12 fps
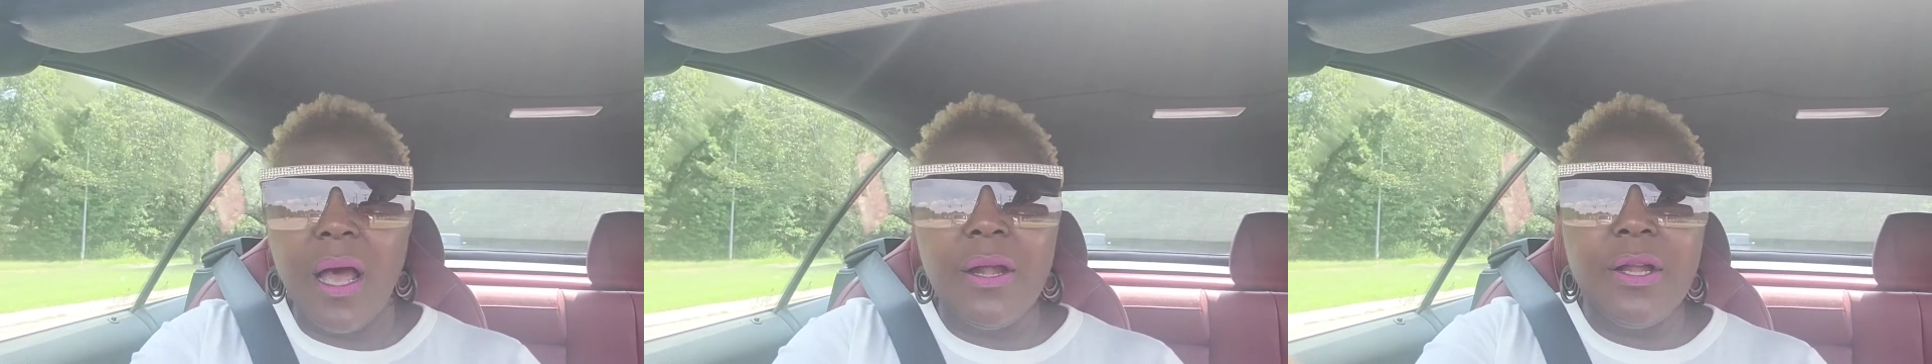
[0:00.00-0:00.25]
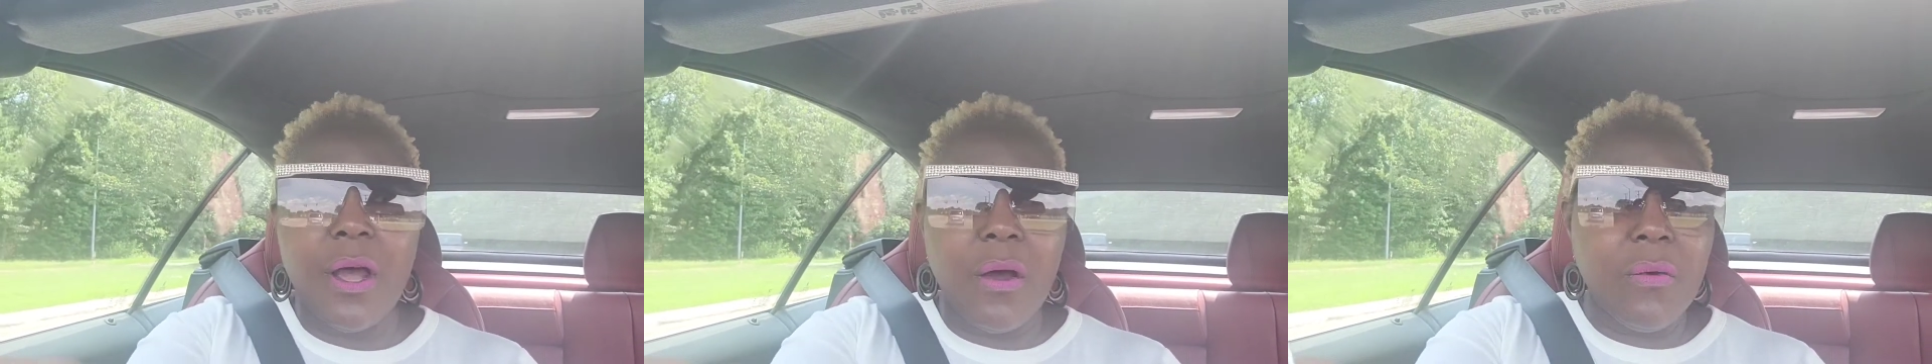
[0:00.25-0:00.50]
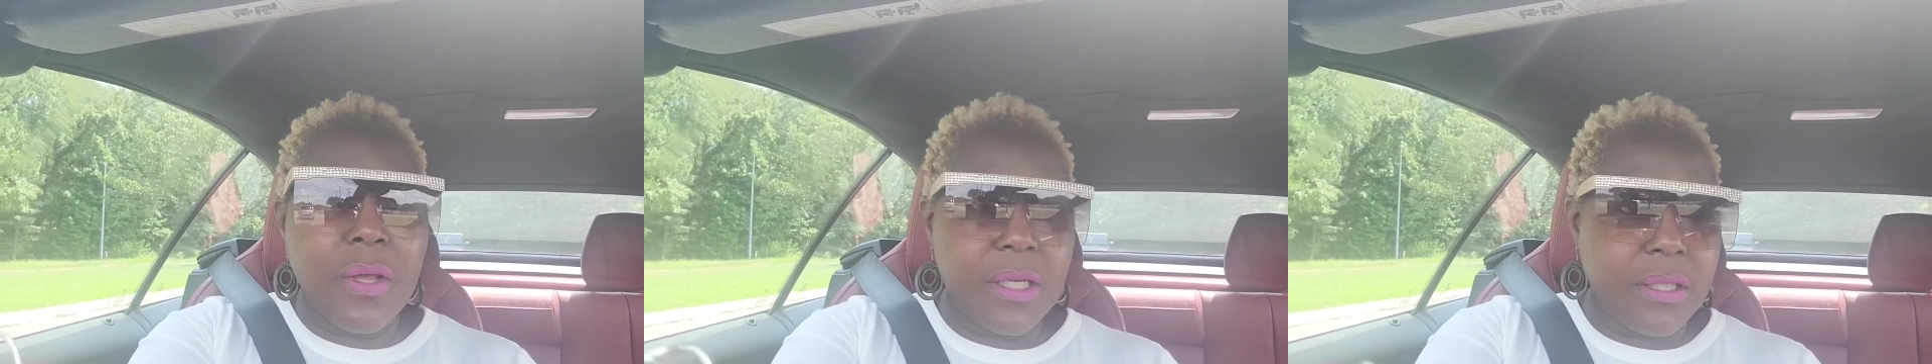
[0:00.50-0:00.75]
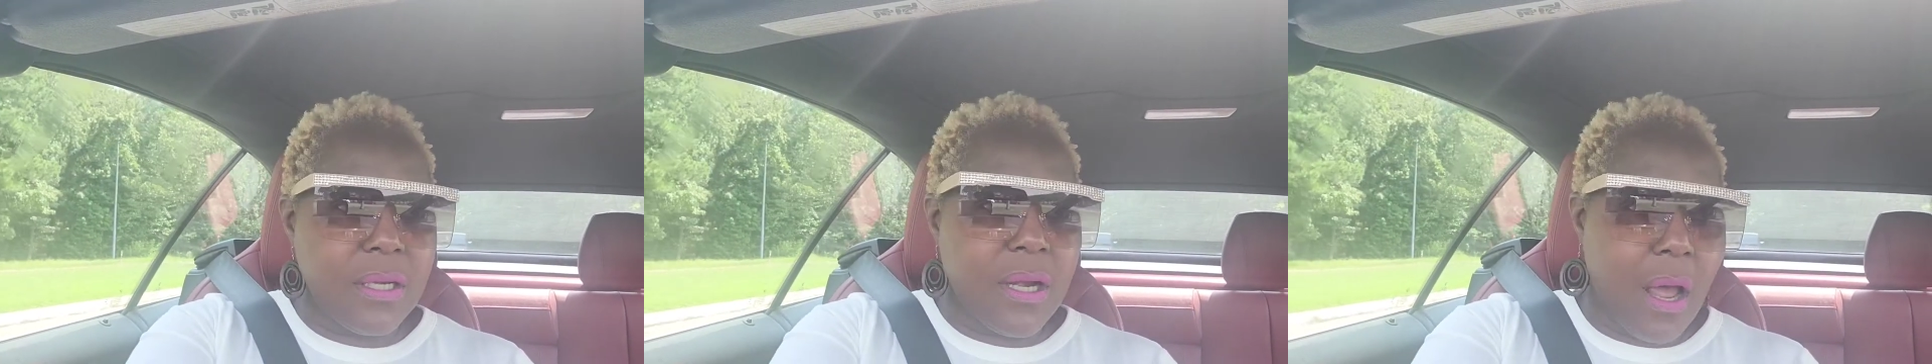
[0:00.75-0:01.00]
A no
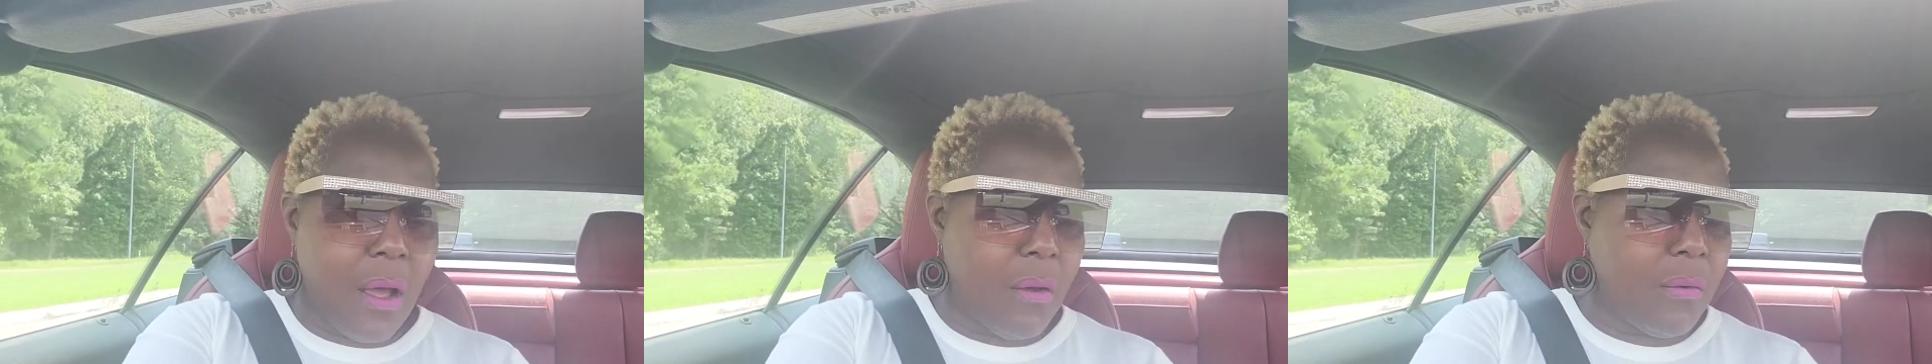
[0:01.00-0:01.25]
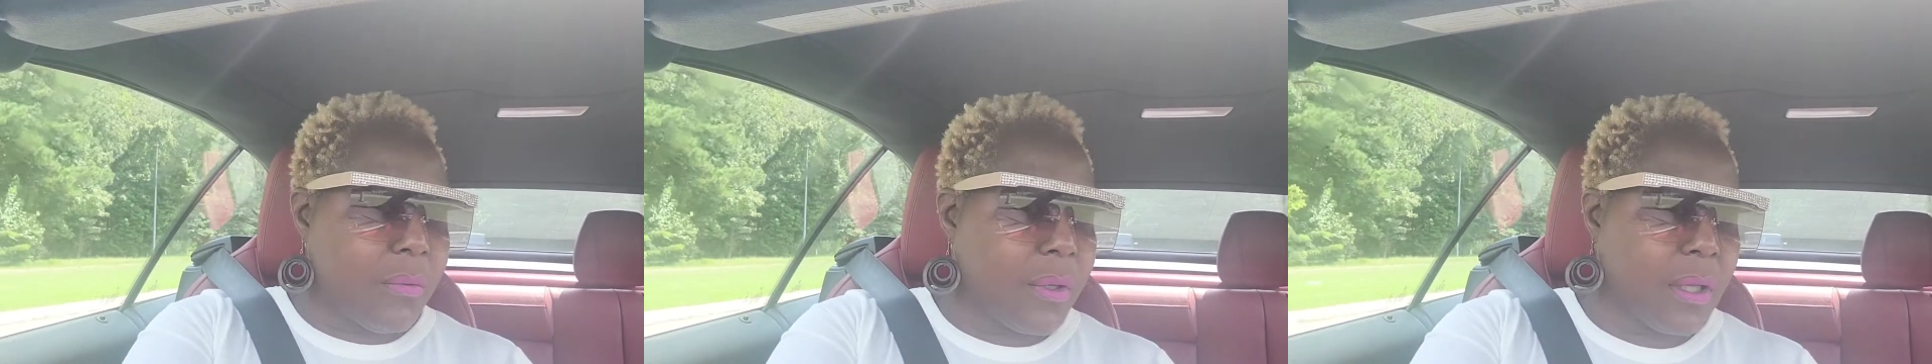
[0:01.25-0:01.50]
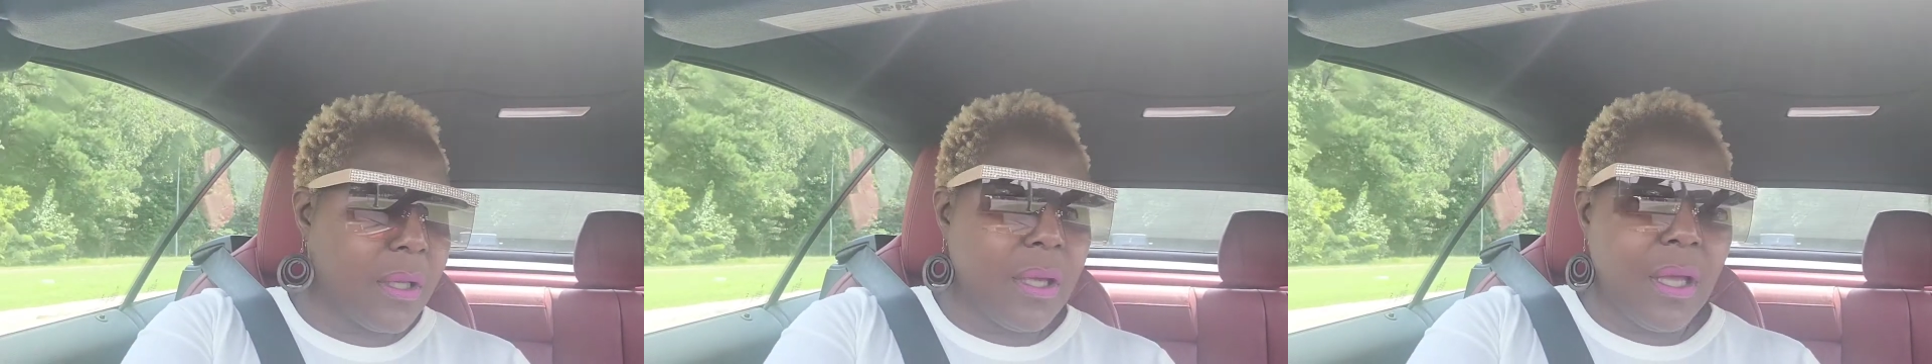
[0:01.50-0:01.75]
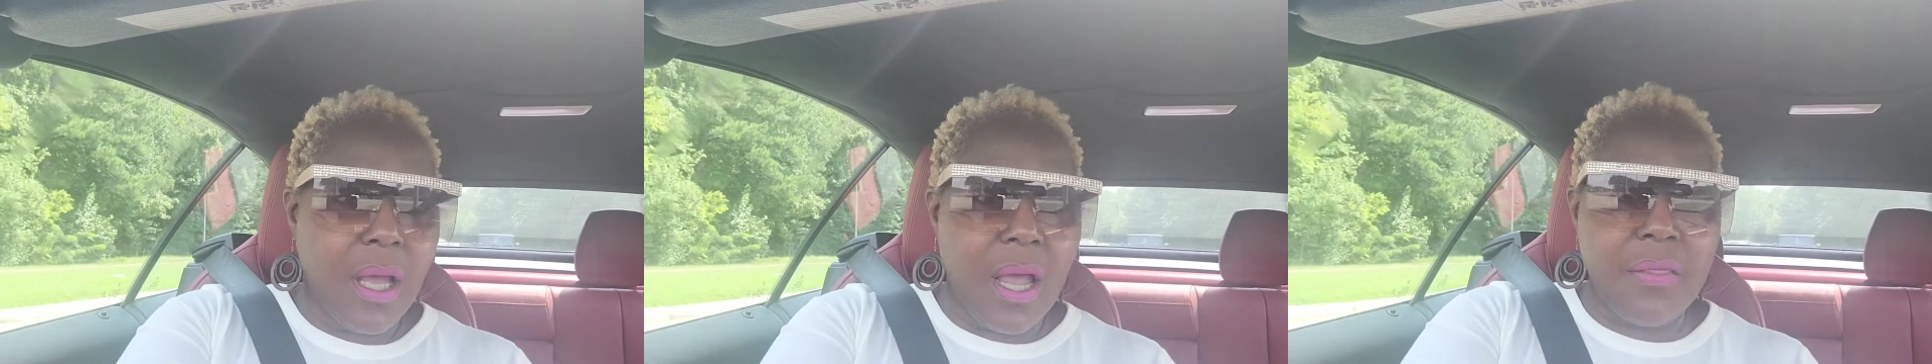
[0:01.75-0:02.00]
is a no,
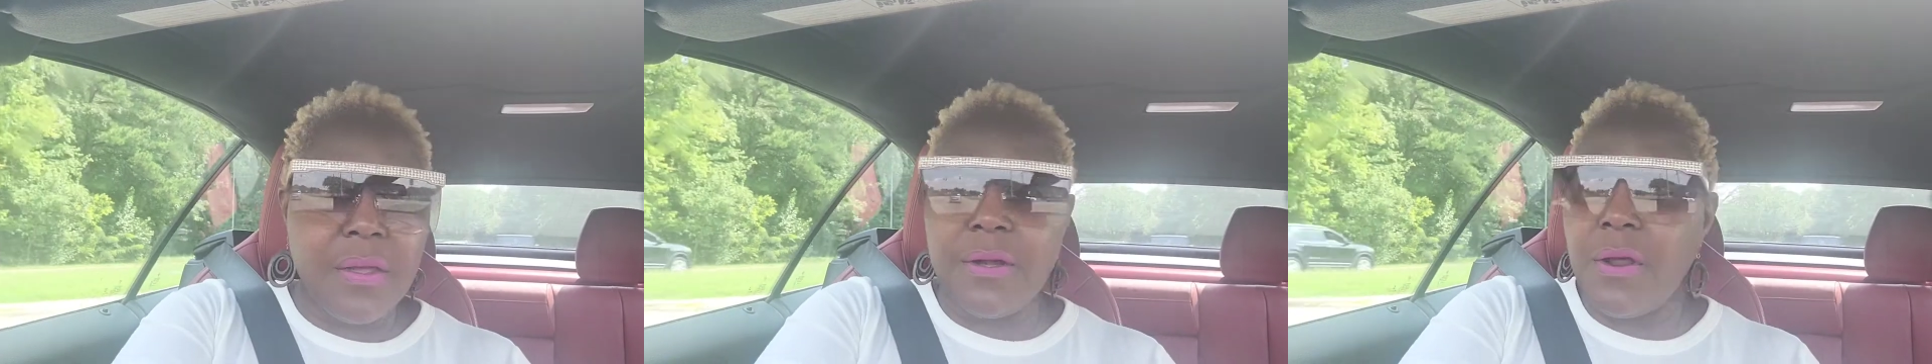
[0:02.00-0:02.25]
and